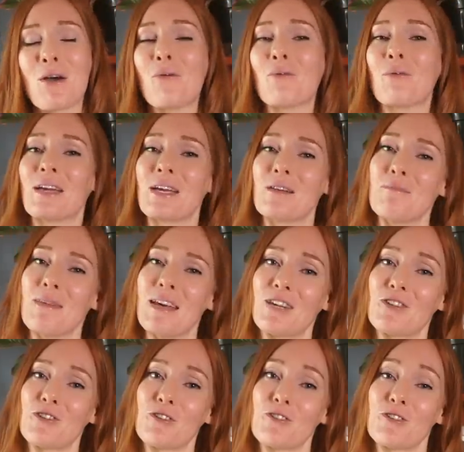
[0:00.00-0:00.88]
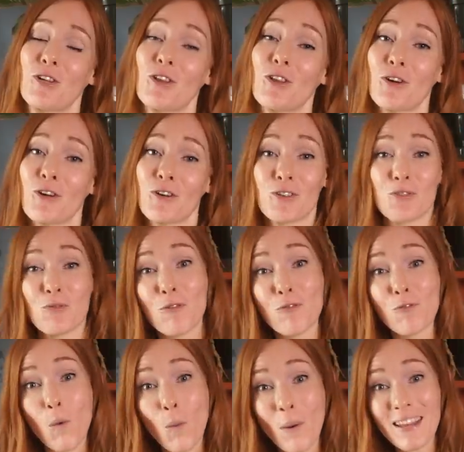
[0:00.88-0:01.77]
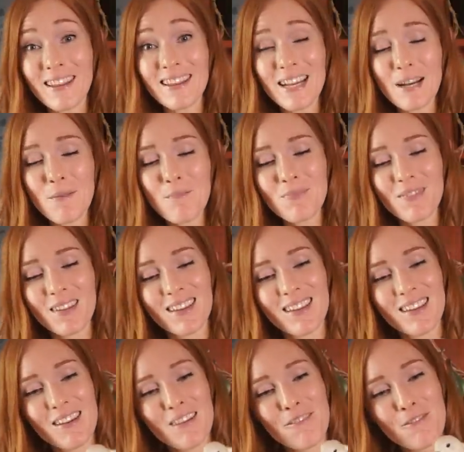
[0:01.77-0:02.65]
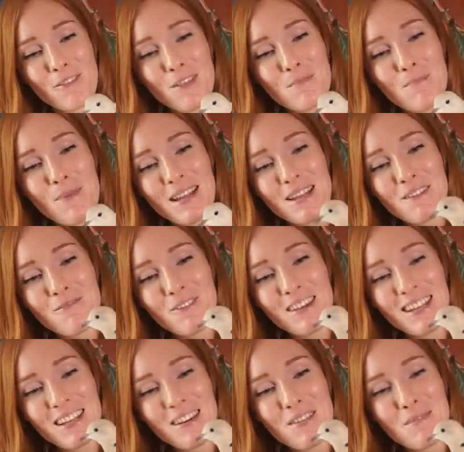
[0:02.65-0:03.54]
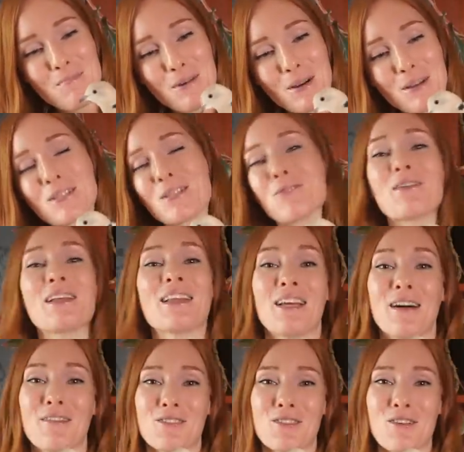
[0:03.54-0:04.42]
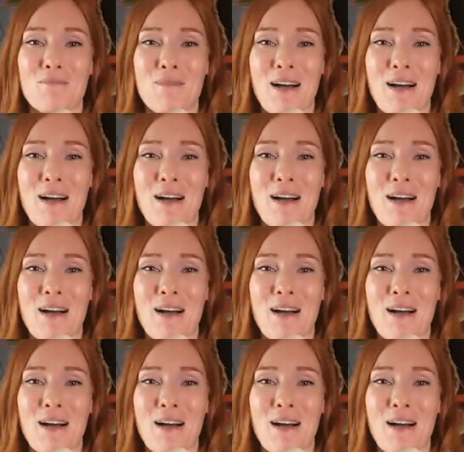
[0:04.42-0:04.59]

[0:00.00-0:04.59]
we can make sure to learn to avoid them for the benefit of the birds that we love so